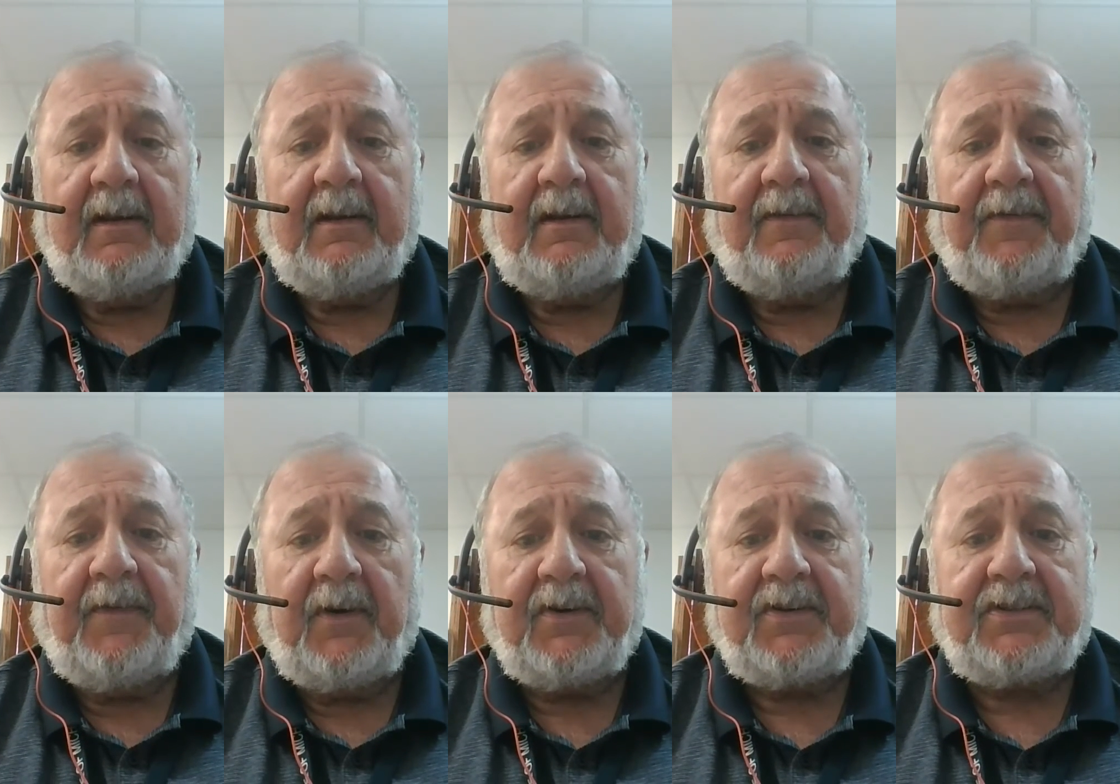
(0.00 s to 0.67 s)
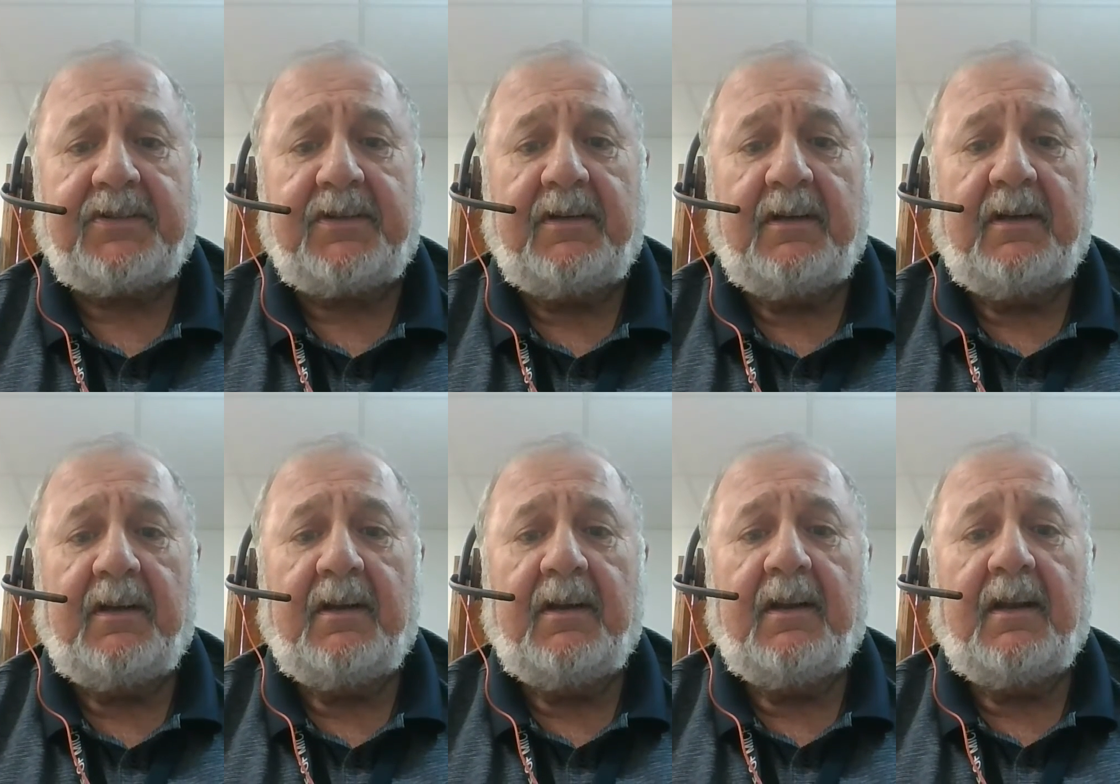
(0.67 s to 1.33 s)
your first
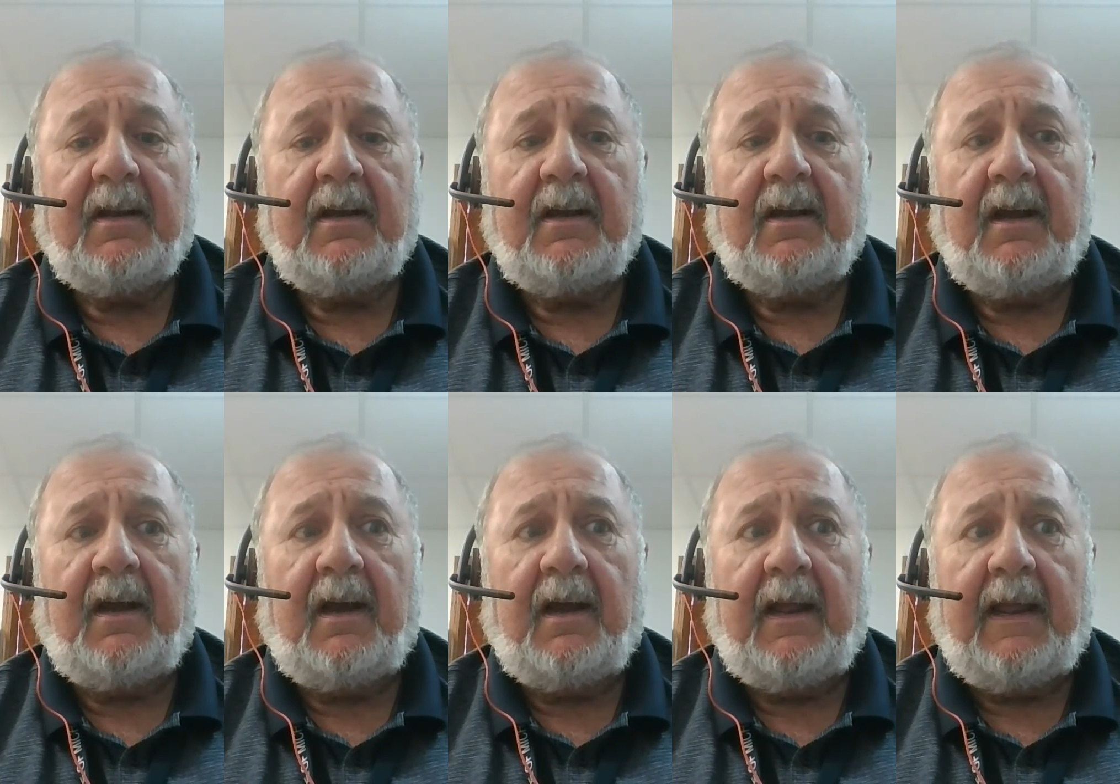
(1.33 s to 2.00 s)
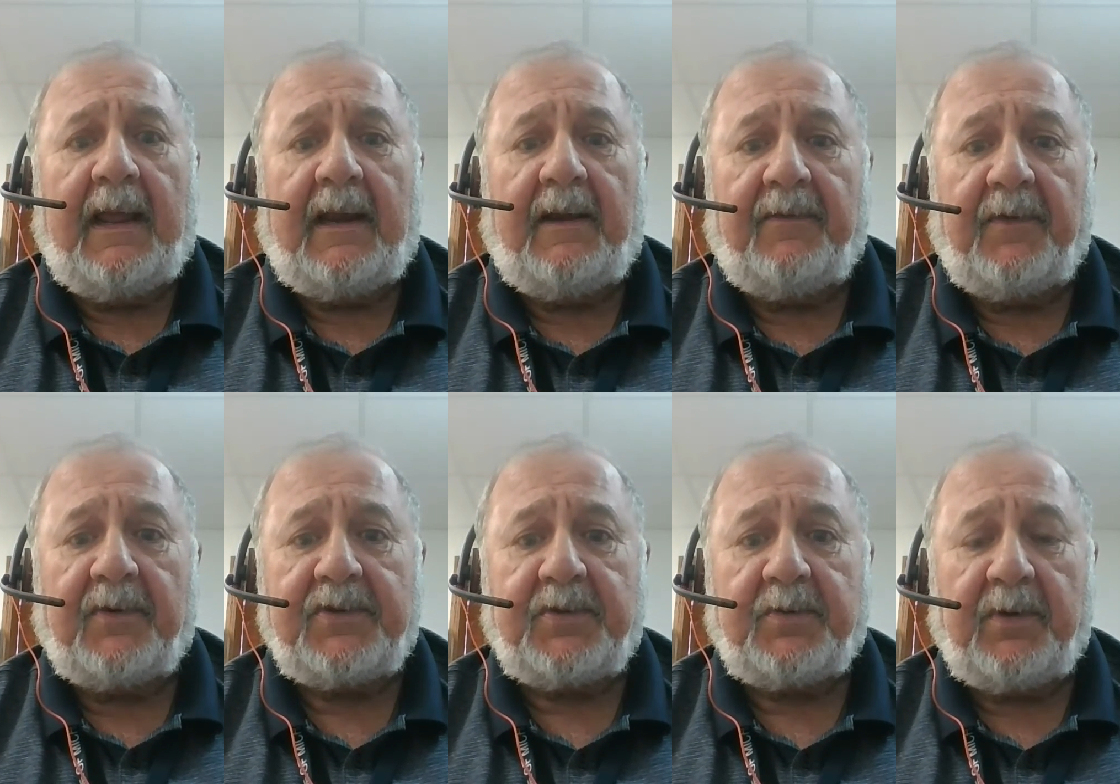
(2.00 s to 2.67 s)

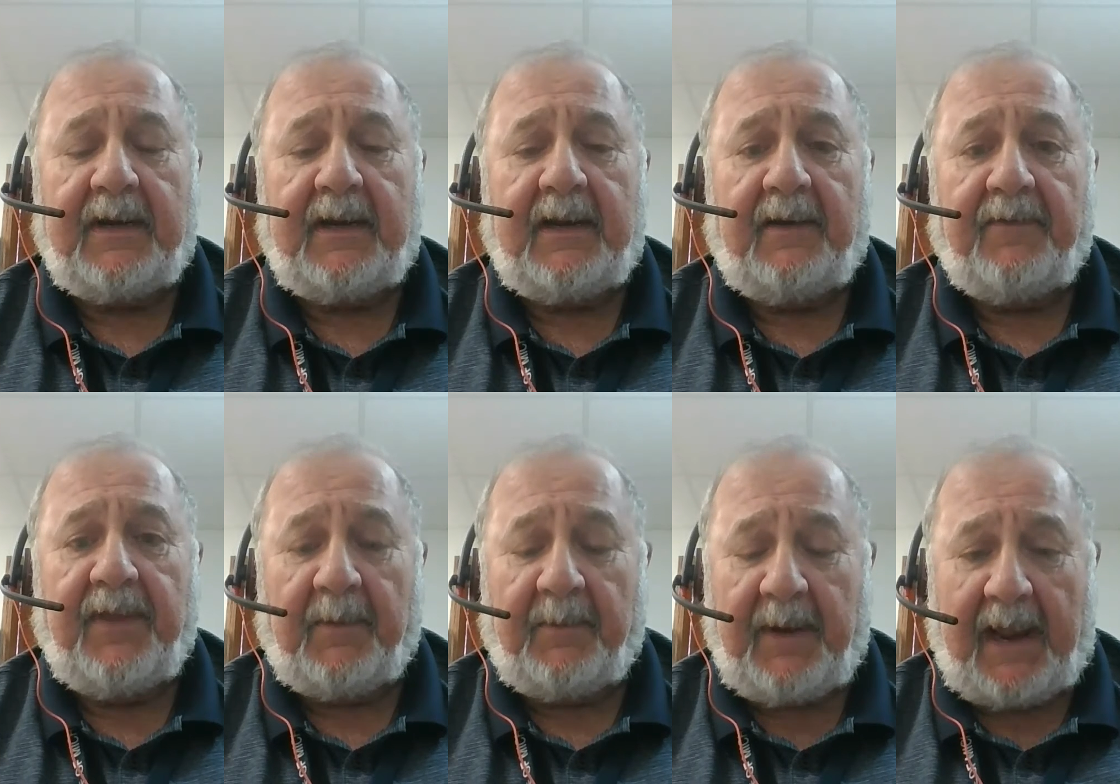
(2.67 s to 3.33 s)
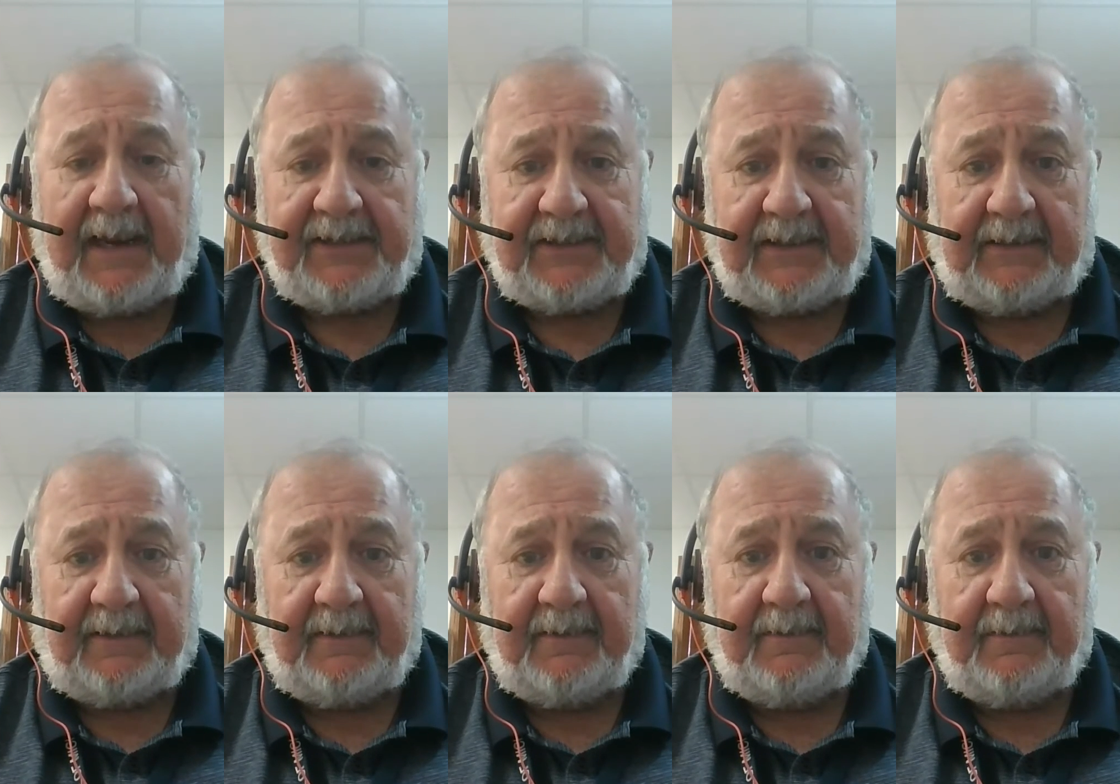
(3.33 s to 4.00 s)
anniversary of their passing.